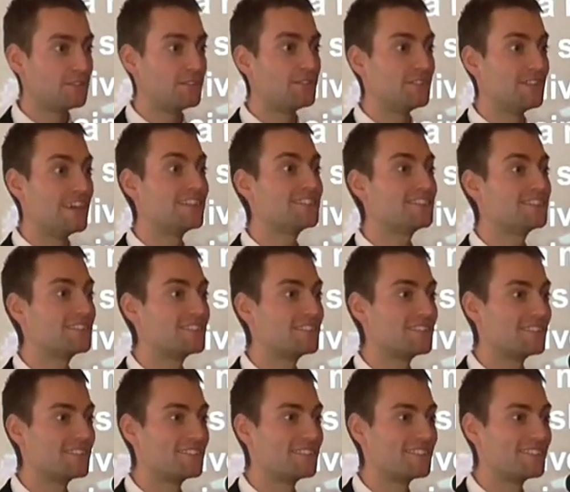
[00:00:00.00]
Yes?
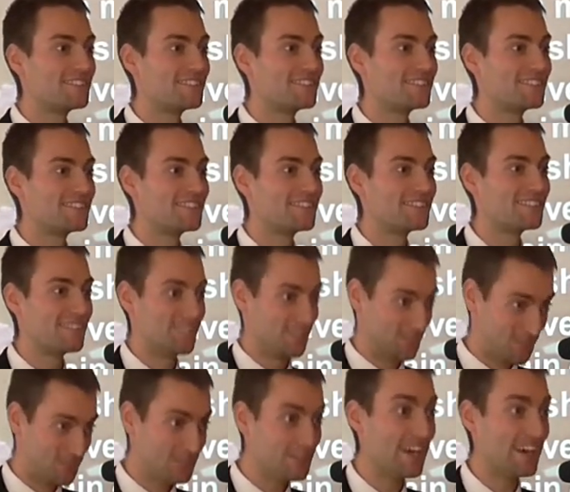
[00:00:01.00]

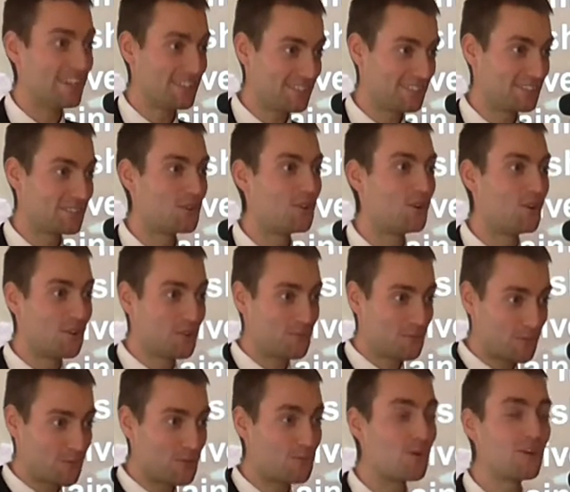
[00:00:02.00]
Yes?
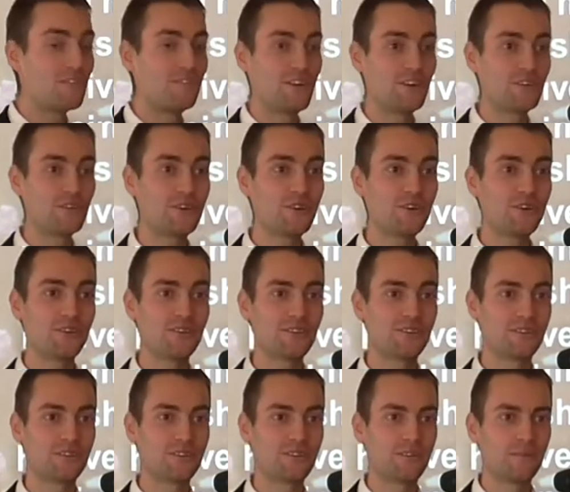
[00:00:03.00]
Oh, very
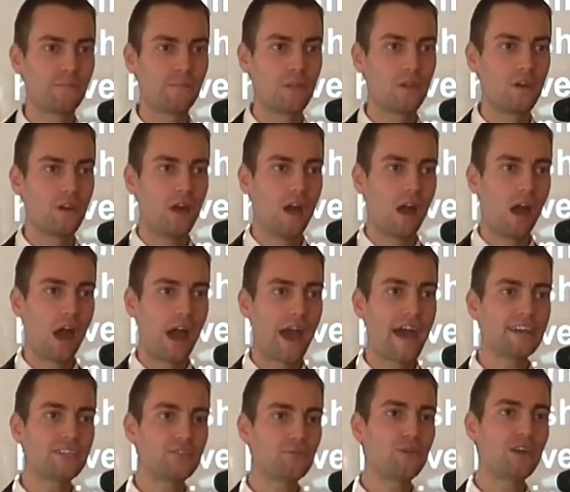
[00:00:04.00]
good.
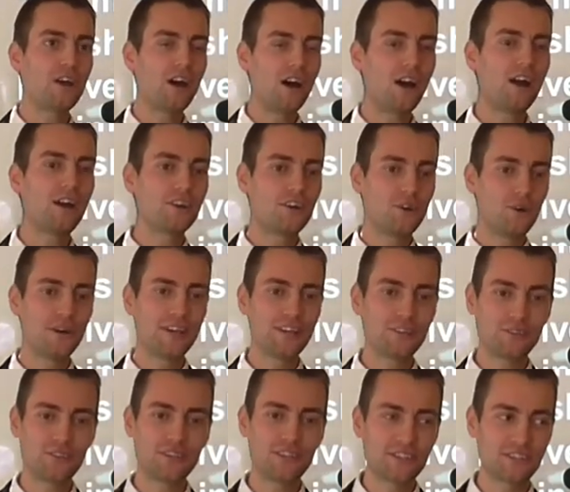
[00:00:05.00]
As we are going
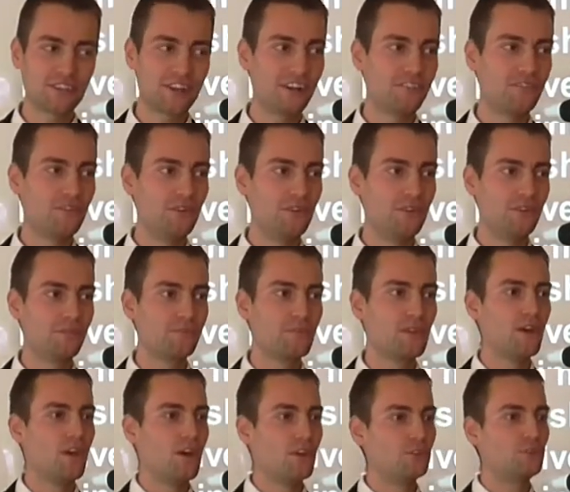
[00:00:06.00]
to discover,
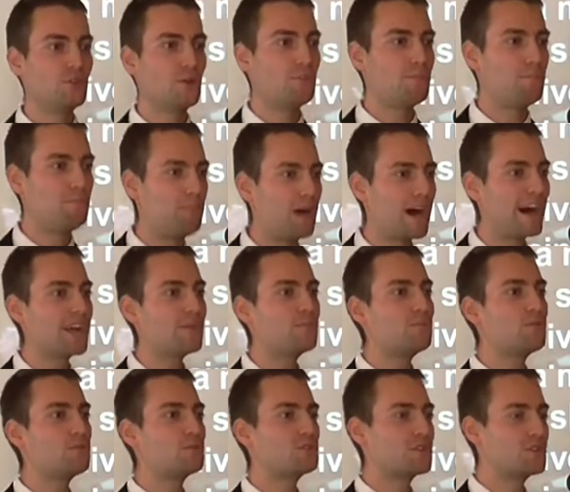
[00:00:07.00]
the
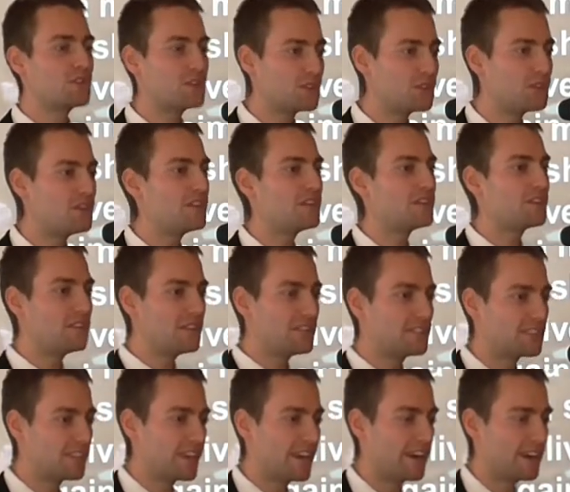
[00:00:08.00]
Bible clearly
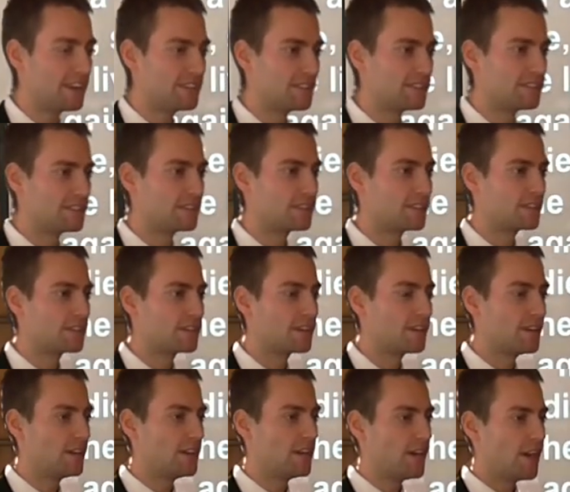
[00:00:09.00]
says
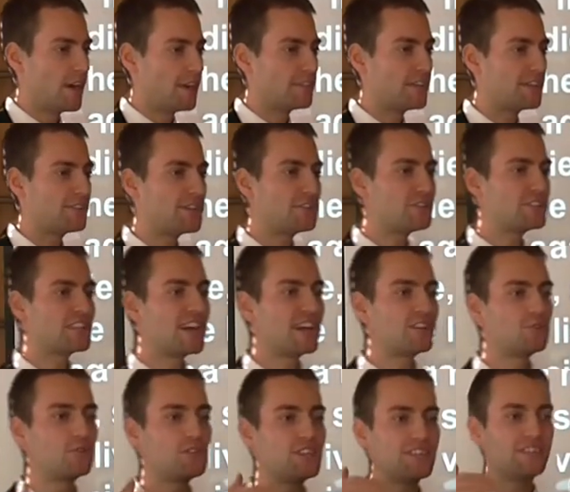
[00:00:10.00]
that there is not
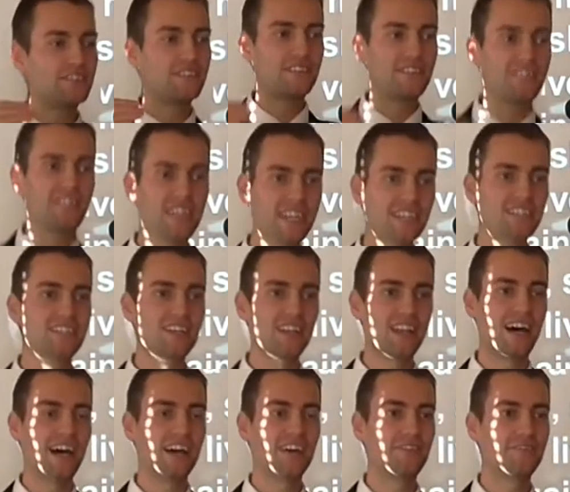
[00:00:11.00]
only this
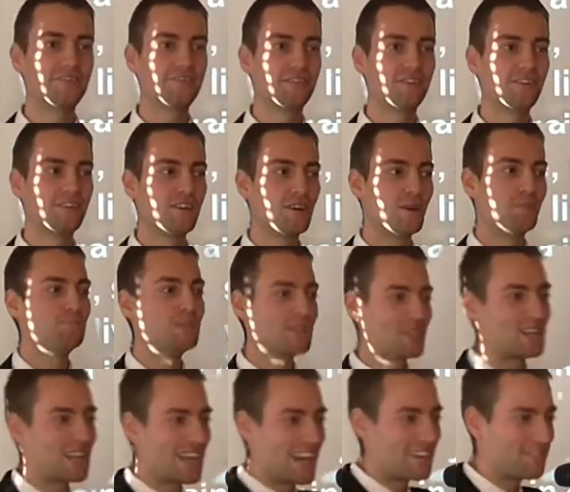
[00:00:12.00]
life, but the
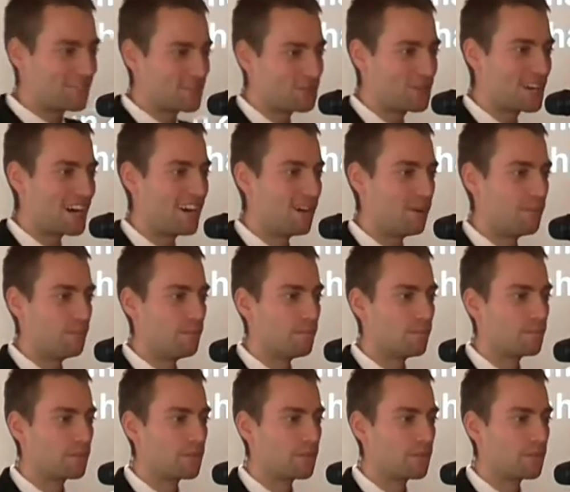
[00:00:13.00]
life to come.